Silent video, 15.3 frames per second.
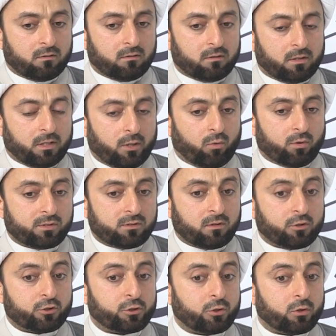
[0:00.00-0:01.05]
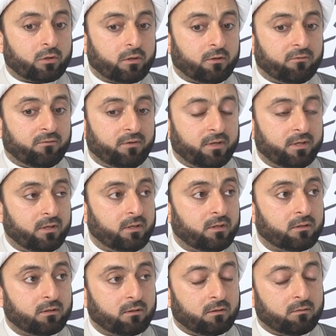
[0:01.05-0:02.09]
he was not sure if he
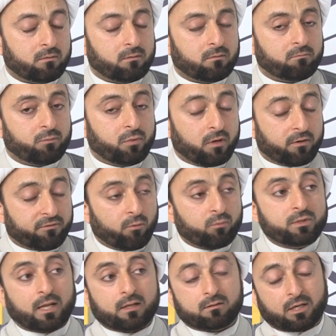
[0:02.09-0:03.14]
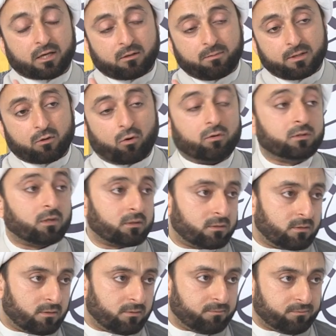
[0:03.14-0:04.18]
performed at takbir or
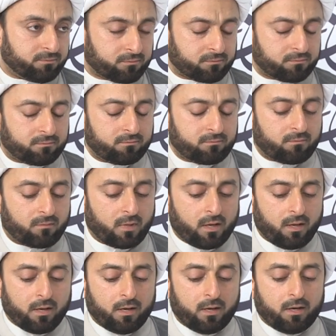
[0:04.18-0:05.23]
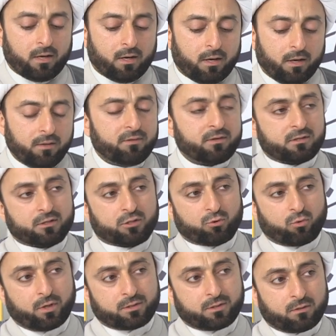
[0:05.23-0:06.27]
not. In the
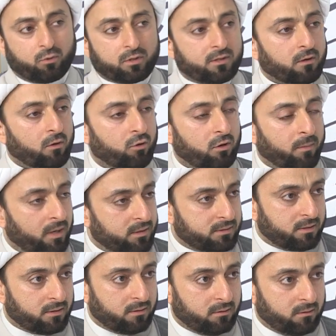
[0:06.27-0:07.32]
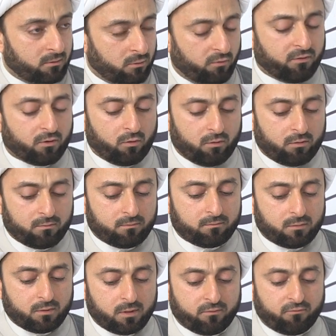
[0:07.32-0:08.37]
situation, what the ulama say in, in overall,
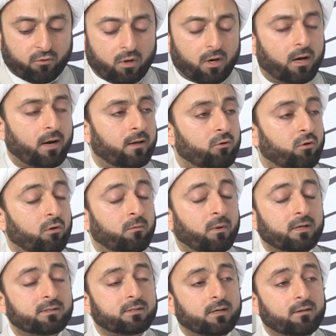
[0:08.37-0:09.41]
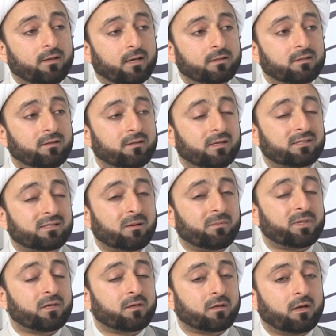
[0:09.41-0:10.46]
the fuqaha and the ulama say that there's
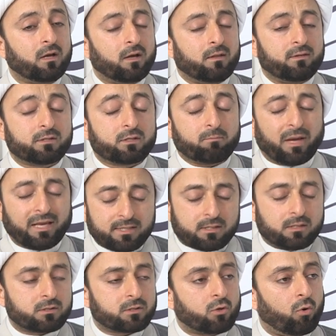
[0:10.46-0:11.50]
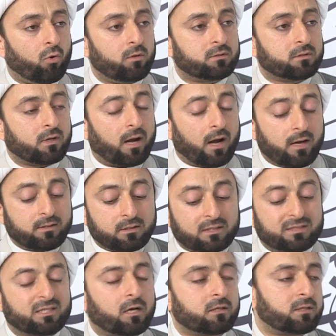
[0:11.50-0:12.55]
something, there's a basis called qa'idat
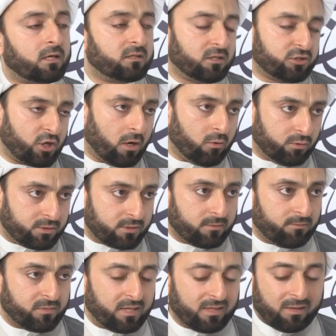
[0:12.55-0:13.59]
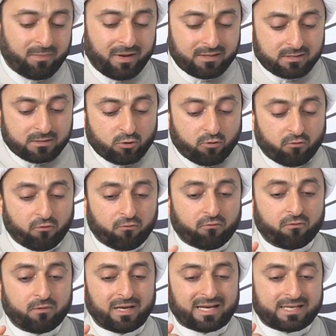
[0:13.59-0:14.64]
at-tajawuz, the basis of, of
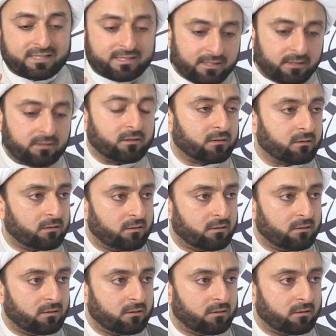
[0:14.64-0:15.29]
exceeding,